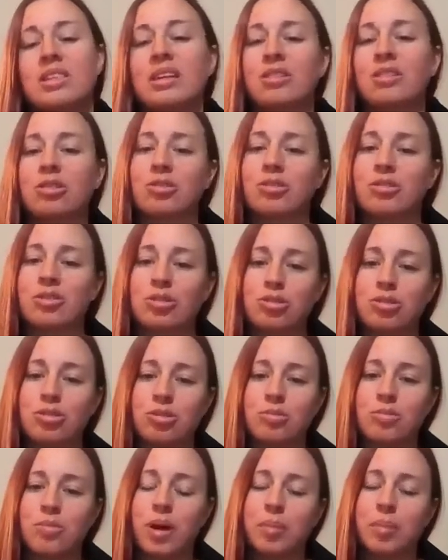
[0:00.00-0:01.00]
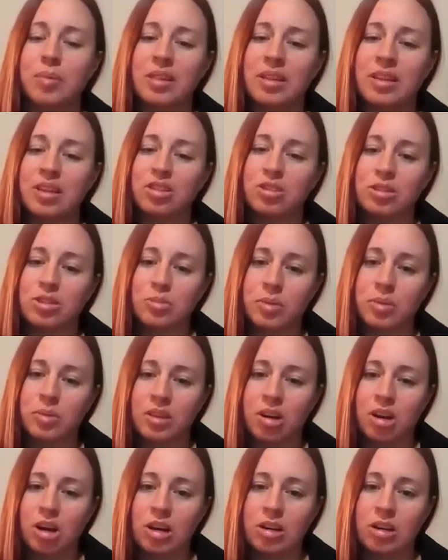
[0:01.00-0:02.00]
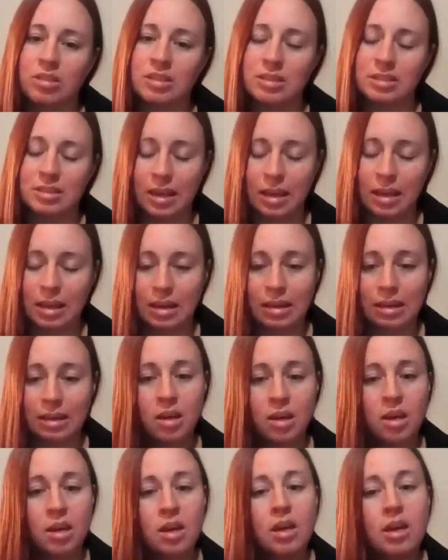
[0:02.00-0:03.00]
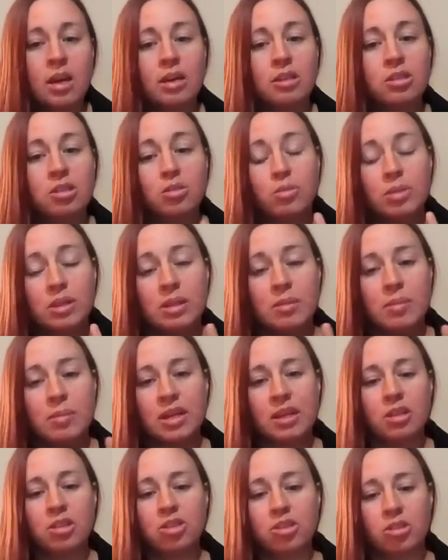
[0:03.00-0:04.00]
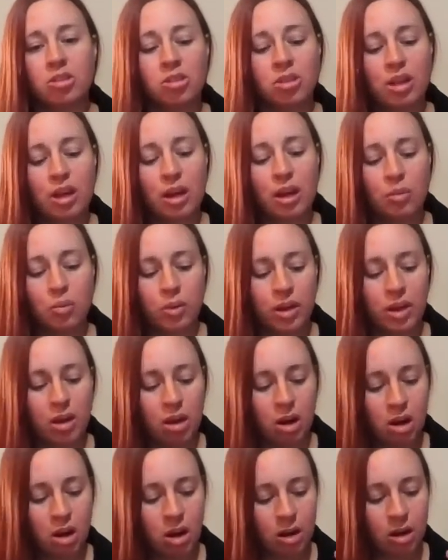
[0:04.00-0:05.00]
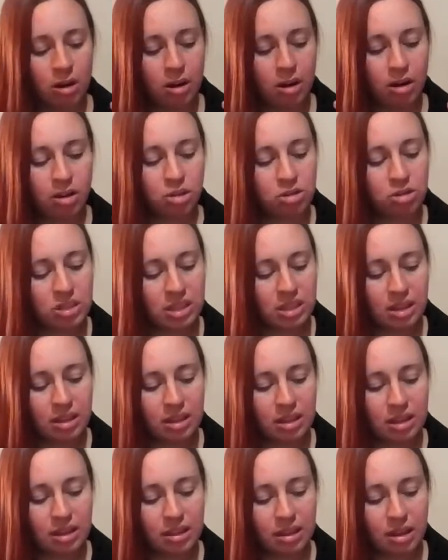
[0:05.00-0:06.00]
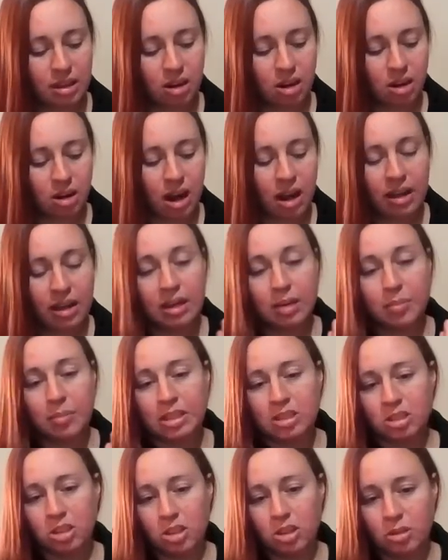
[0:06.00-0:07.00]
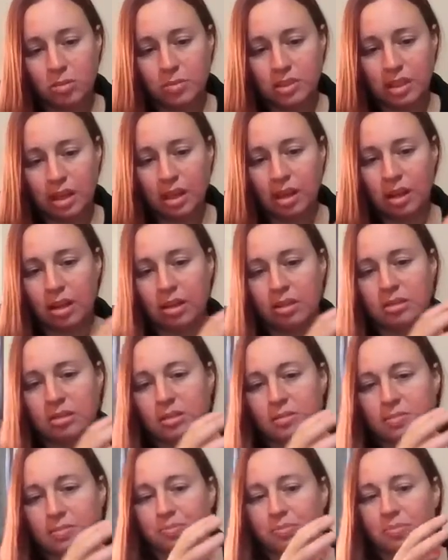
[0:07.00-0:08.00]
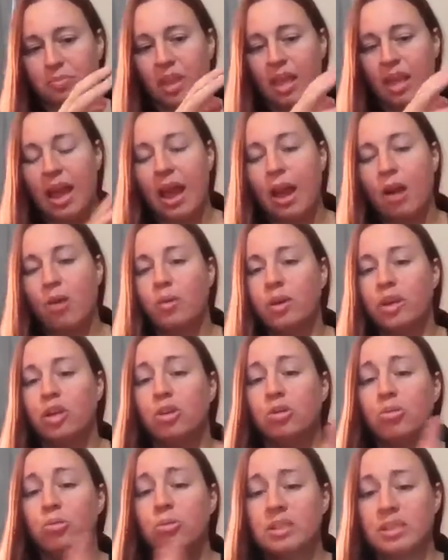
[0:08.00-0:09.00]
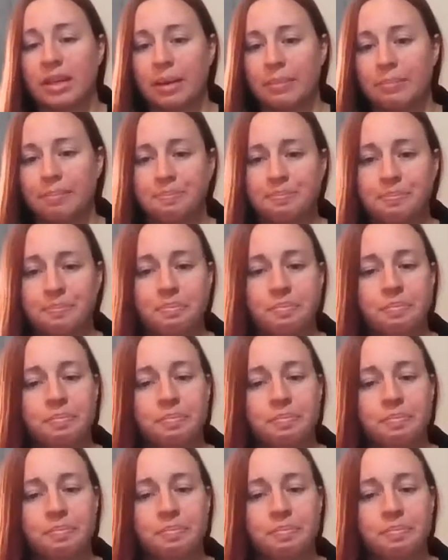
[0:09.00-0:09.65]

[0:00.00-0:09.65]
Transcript: sectors or certain populations within our society. And so really making sure that we are understanding that our academic terms and how we use them